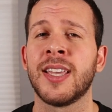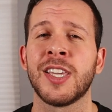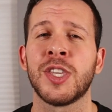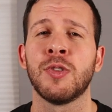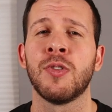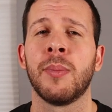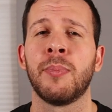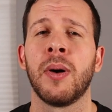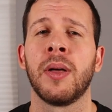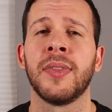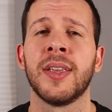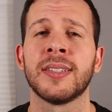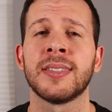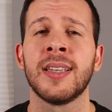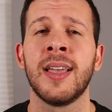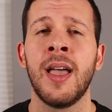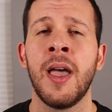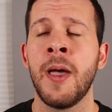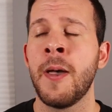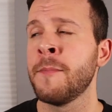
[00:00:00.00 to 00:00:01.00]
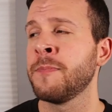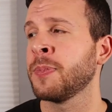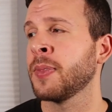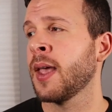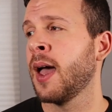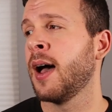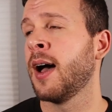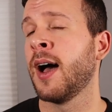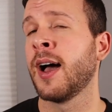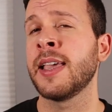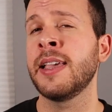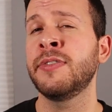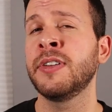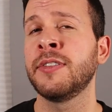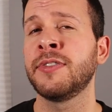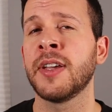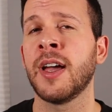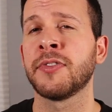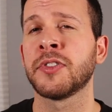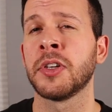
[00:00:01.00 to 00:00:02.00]
take you up on this, uh,
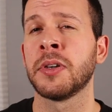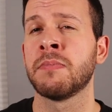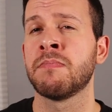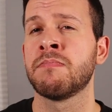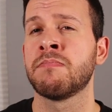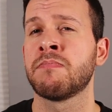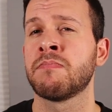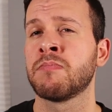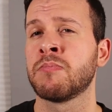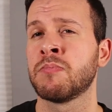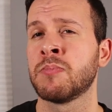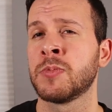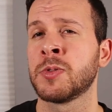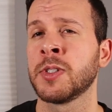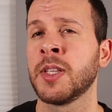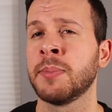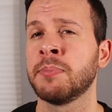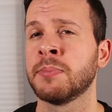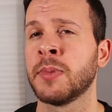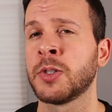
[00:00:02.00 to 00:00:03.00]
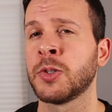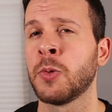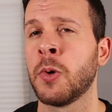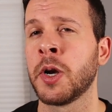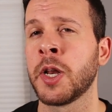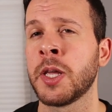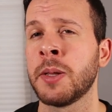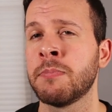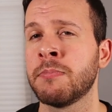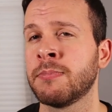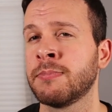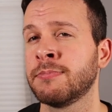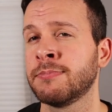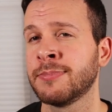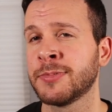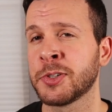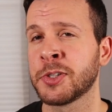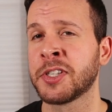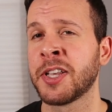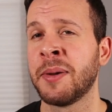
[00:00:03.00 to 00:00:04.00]
even if you have to slip them a 20
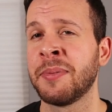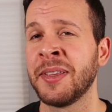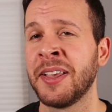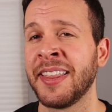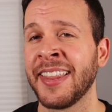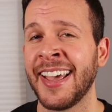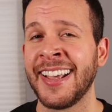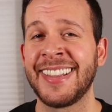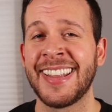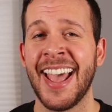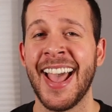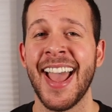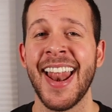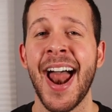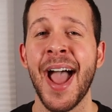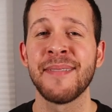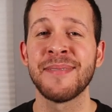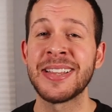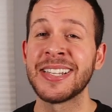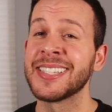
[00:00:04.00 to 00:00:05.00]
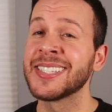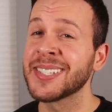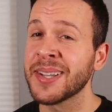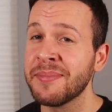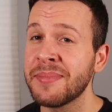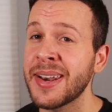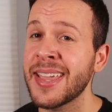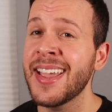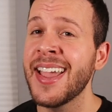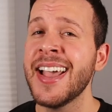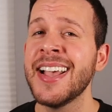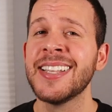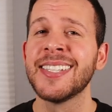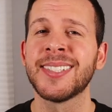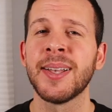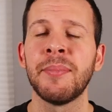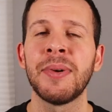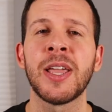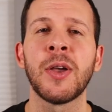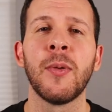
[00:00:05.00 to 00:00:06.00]
or something like that. I mean, somebody,
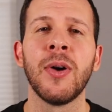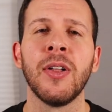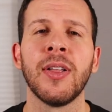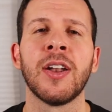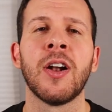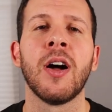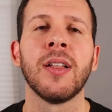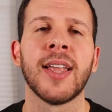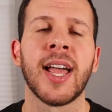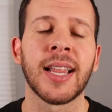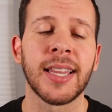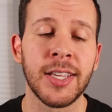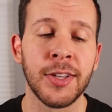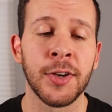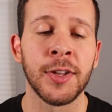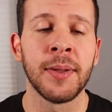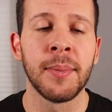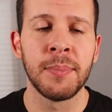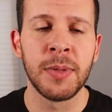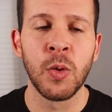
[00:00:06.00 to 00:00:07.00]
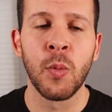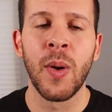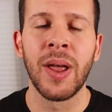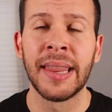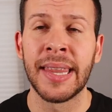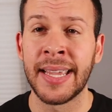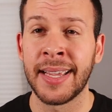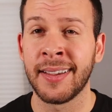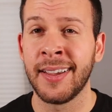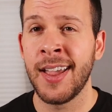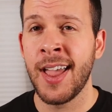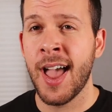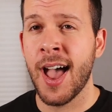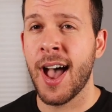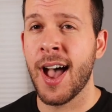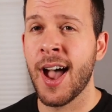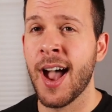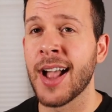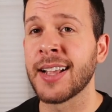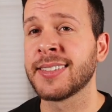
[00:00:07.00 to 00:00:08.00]
somebody will in all likelihood be willing
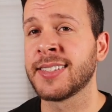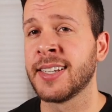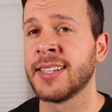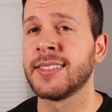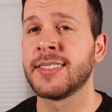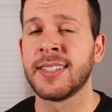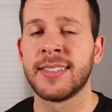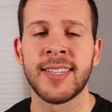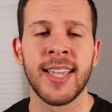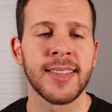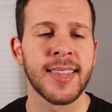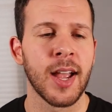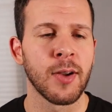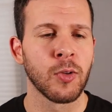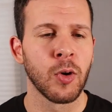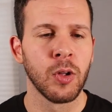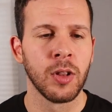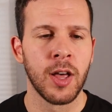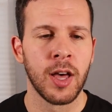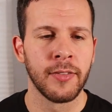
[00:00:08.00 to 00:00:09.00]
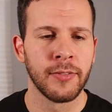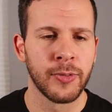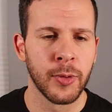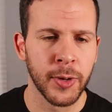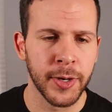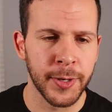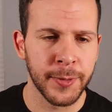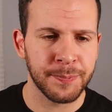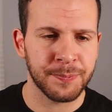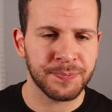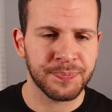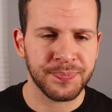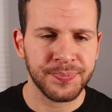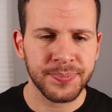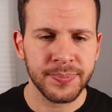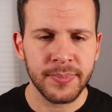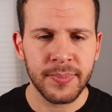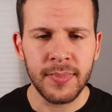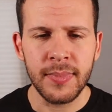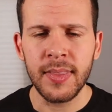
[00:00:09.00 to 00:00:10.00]
uh, to, to take that role on for you.
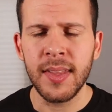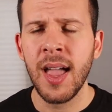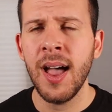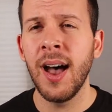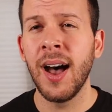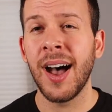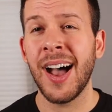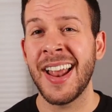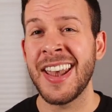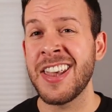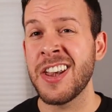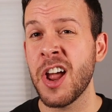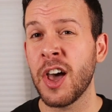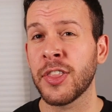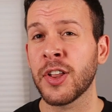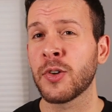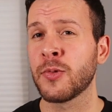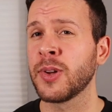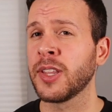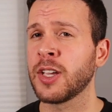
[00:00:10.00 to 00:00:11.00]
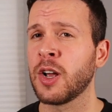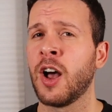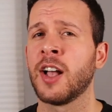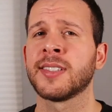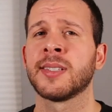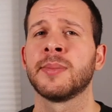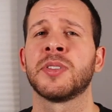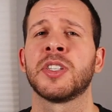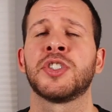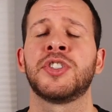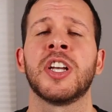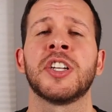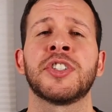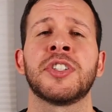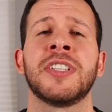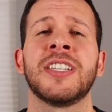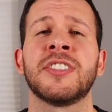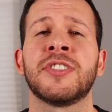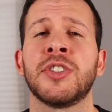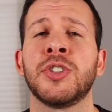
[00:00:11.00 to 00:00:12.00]
Uh, another really awesome
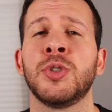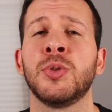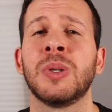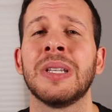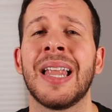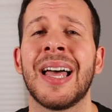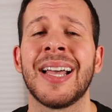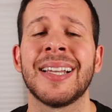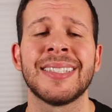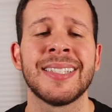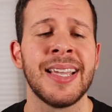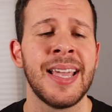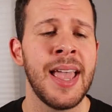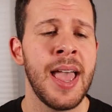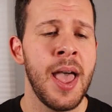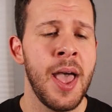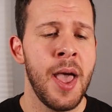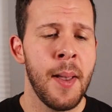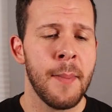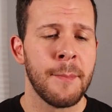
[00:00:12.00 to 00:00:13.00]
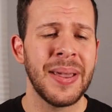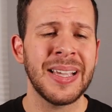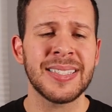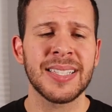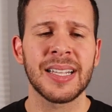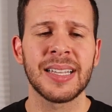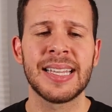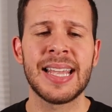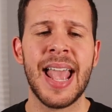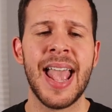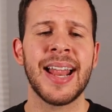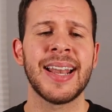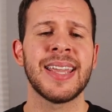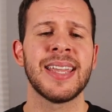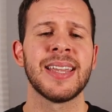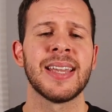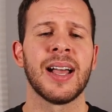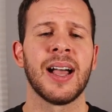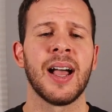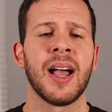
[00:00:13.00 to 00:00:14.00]
suggestion is to utilize basically
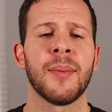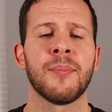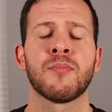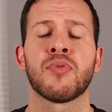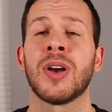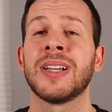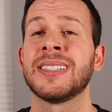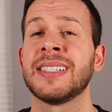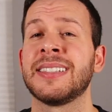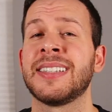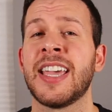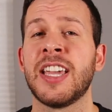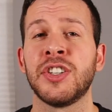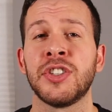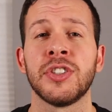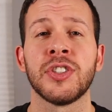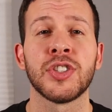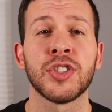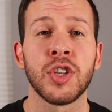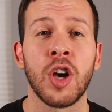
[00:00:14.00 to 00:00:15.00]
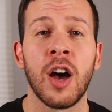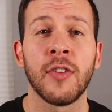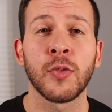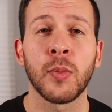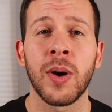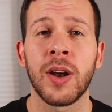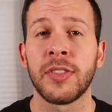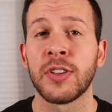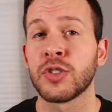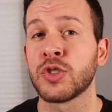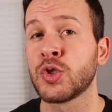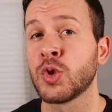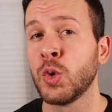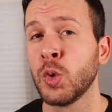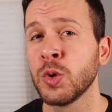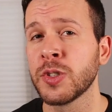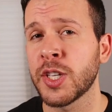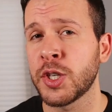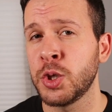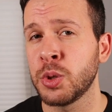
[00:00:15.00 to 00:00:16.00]
any uh, presentation software, there's
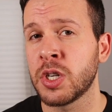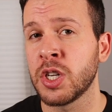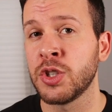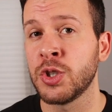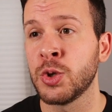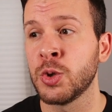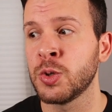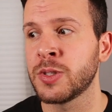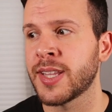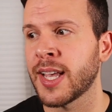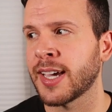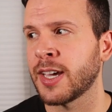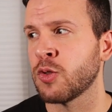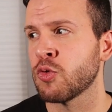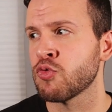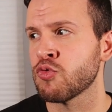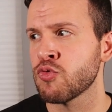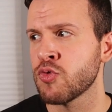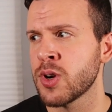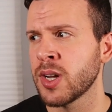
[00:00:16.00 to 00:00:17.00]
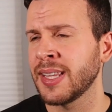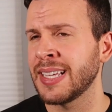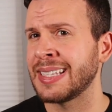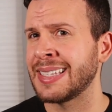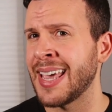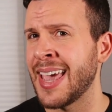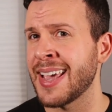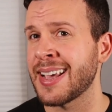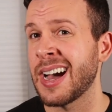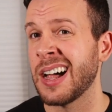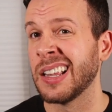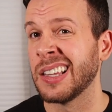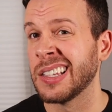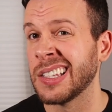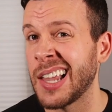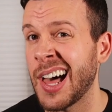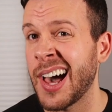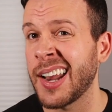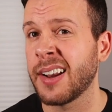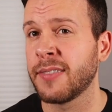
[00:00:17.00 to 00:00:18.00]
tools that you can use that can really take a
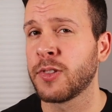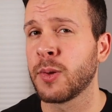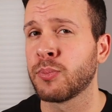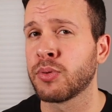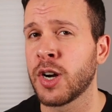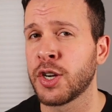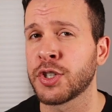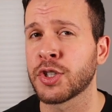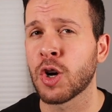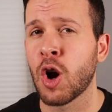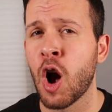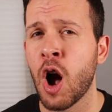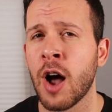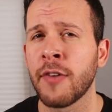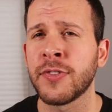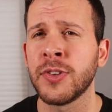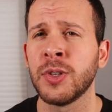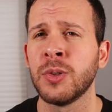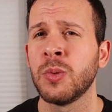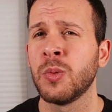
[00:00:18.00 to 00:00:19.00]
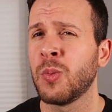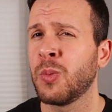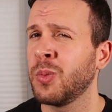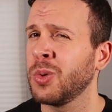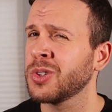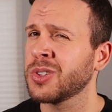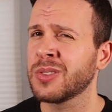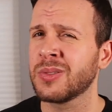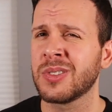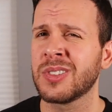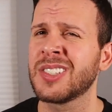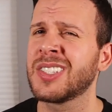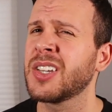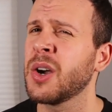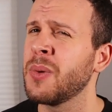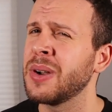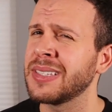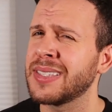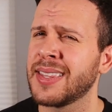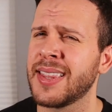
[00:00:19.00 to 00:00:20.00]
lot of the pressure off you. We'll
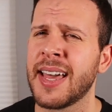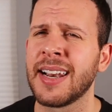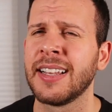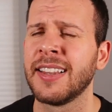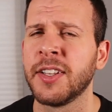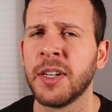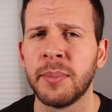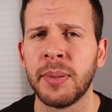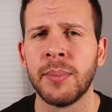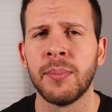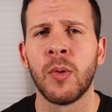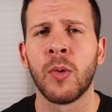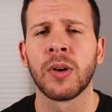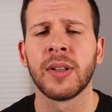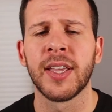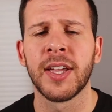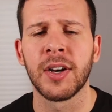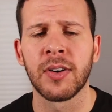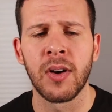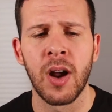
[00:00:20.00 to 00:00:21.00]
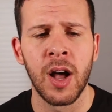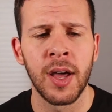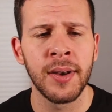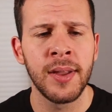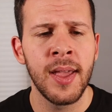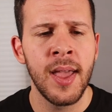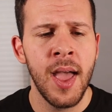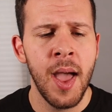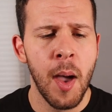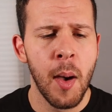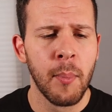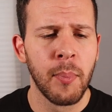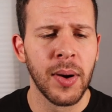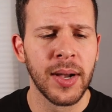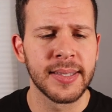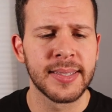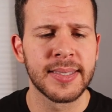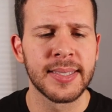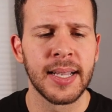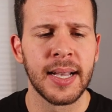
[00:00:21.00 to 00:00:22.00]
go into that a little bit more later on,
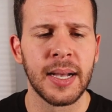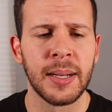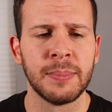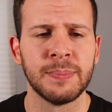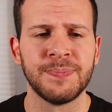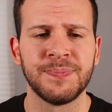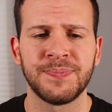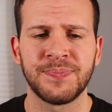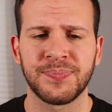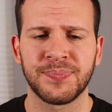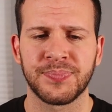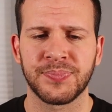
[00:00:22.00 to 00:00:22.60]
but um,